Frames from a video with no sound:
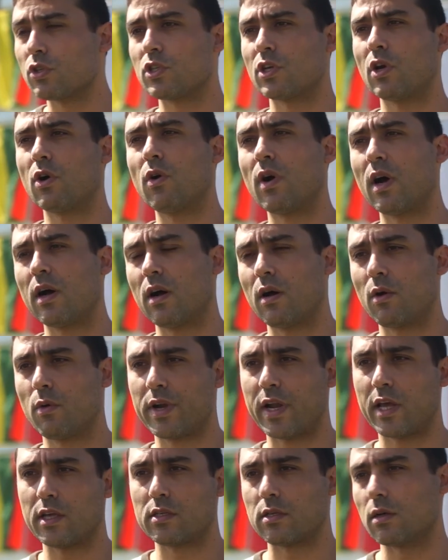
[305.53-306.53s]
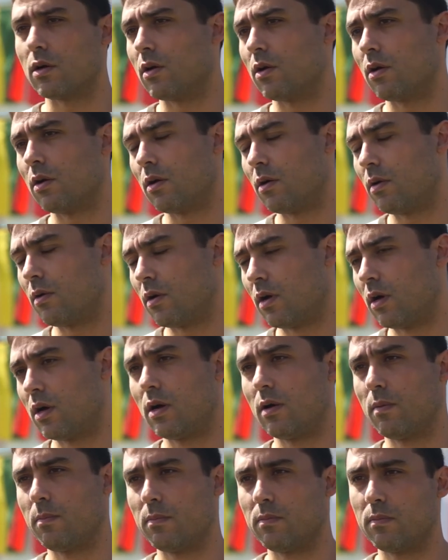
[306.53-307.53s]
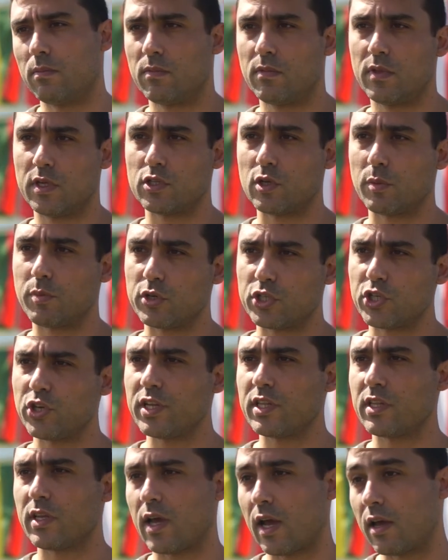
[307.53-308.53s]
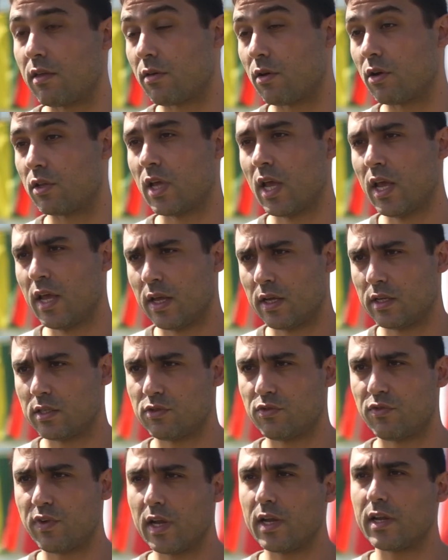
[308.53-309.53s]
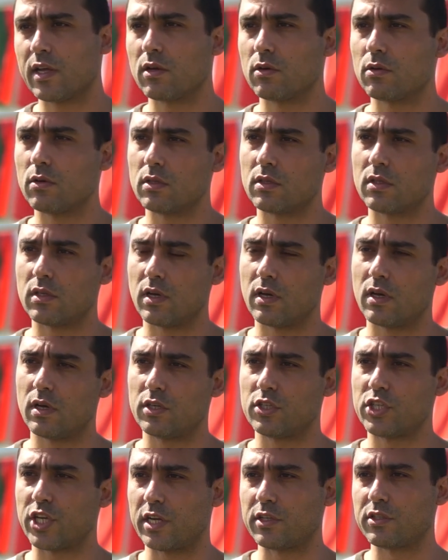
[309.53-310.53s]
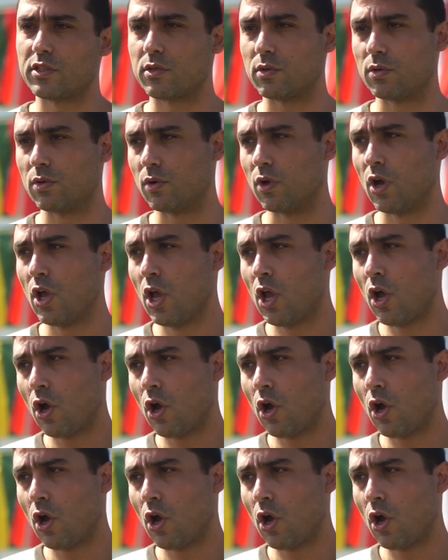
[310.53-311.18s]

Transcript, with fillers: so uh, when I saw um, this opportunity, I thought it's a really good uh, chance to